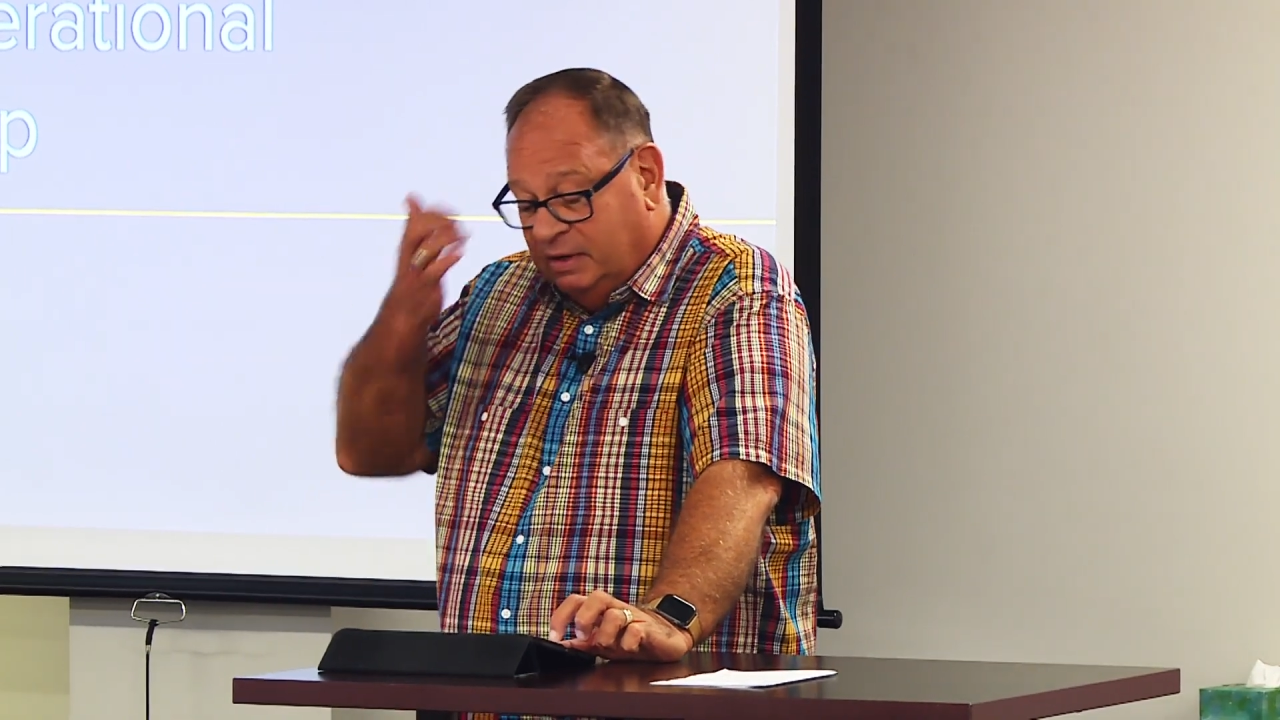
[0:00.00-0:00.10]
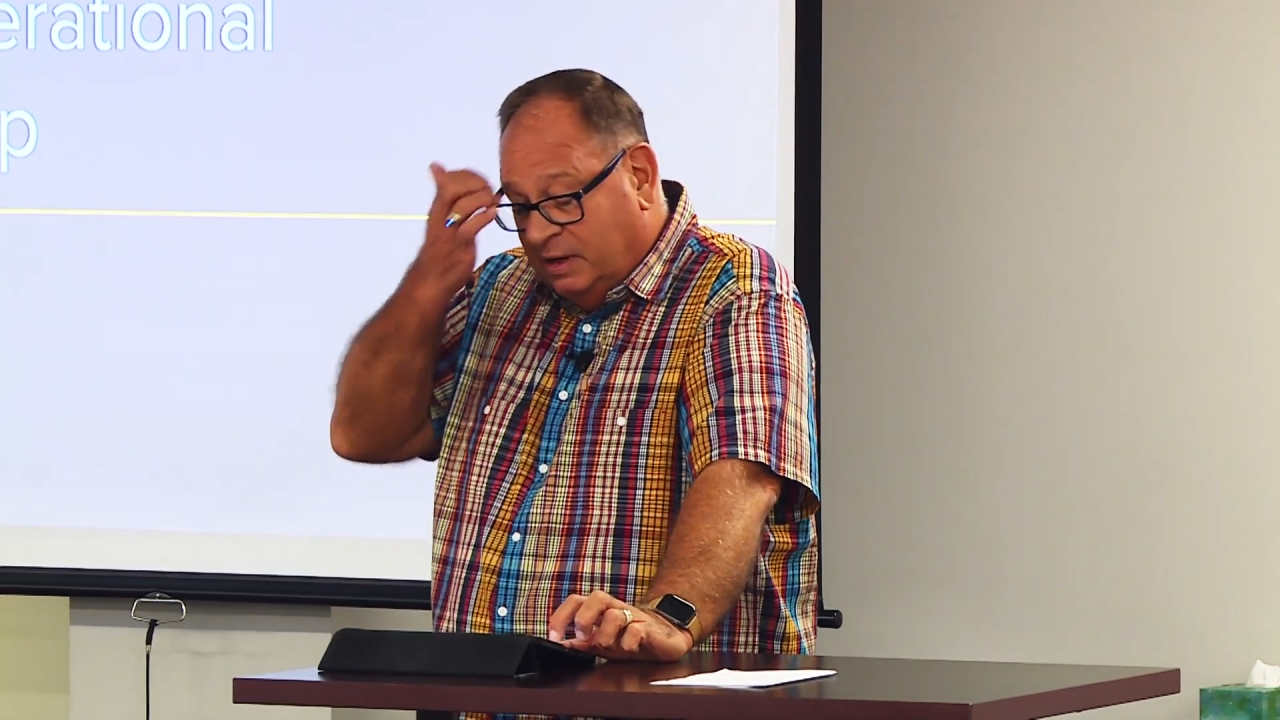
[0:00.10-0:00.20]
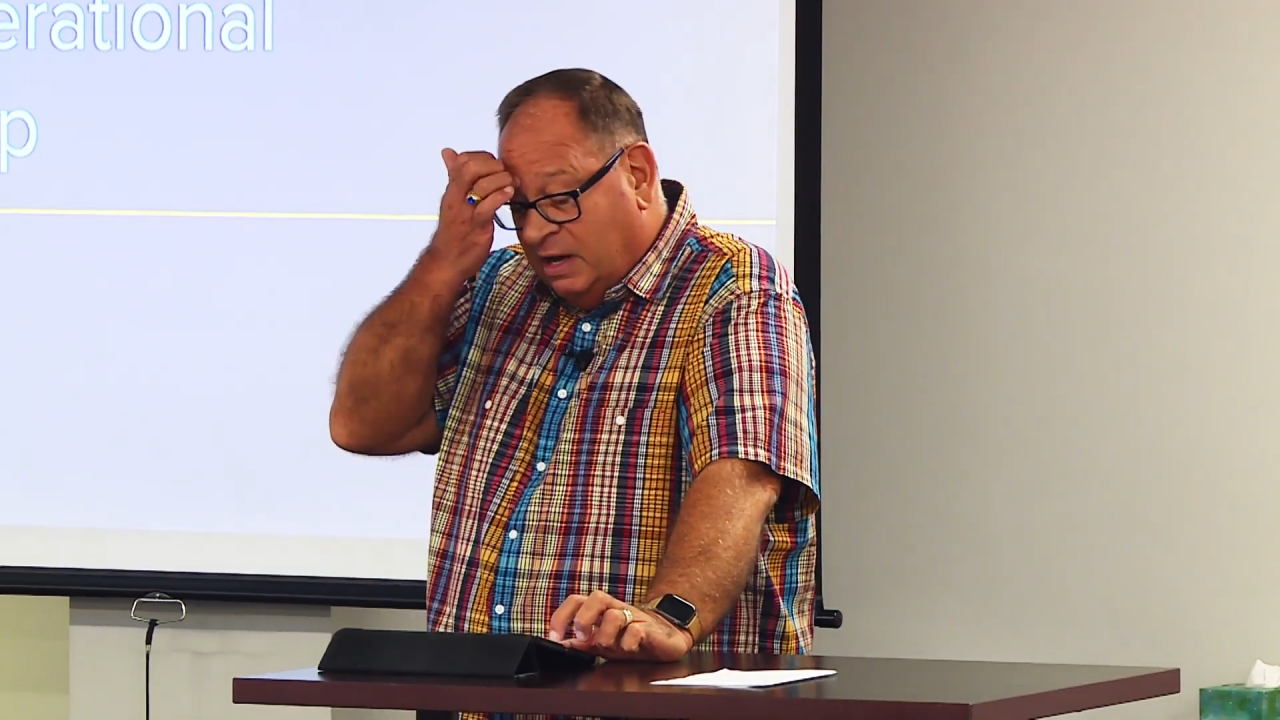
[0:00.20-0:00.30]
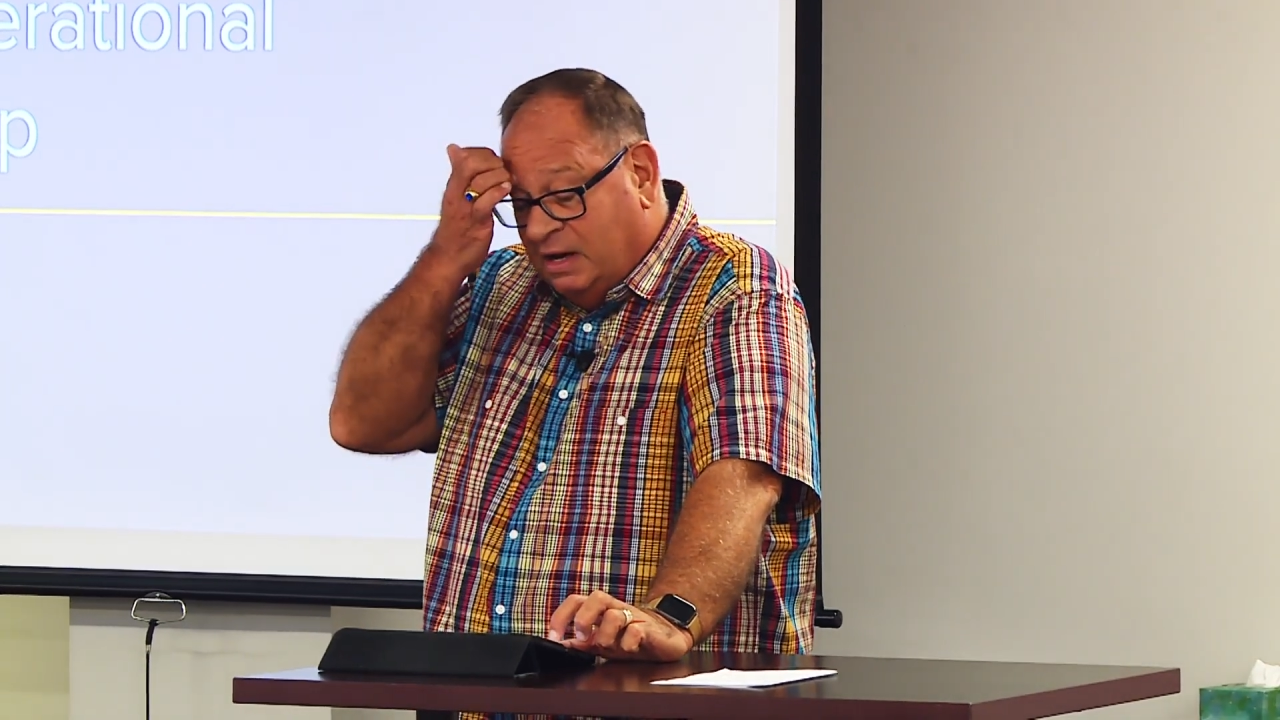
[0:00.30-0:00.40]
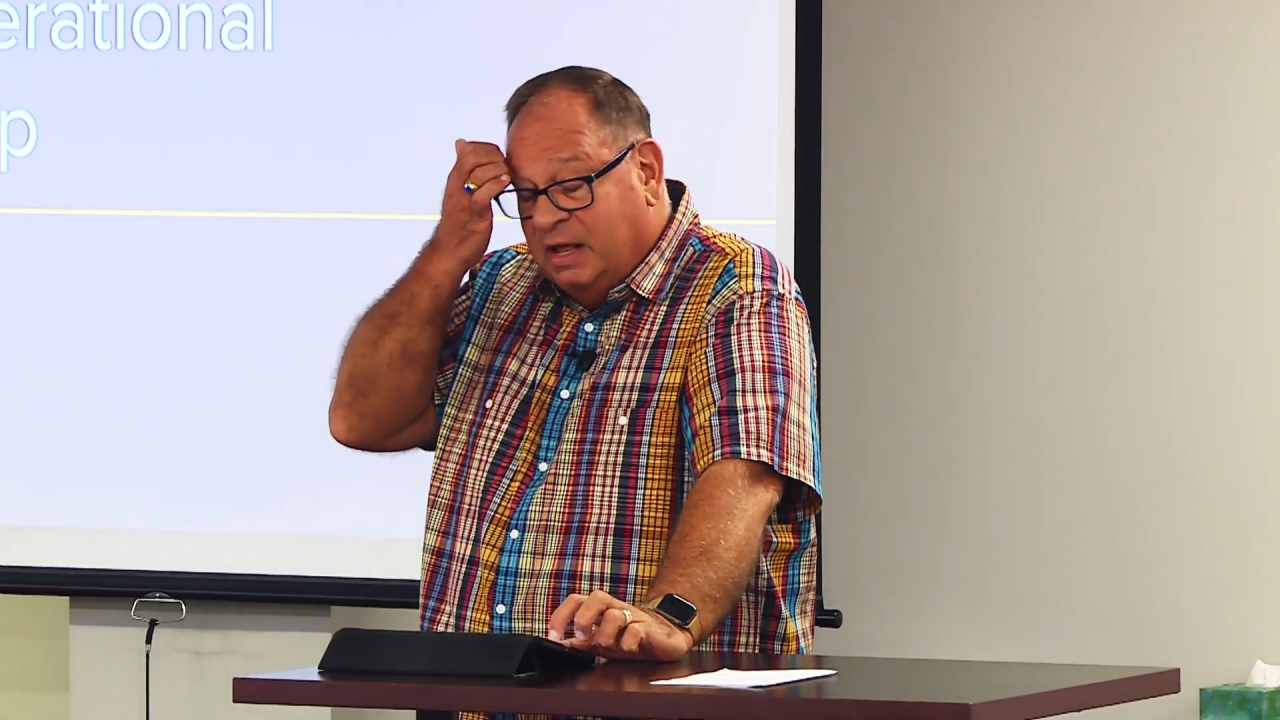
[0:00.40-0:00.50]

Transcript: God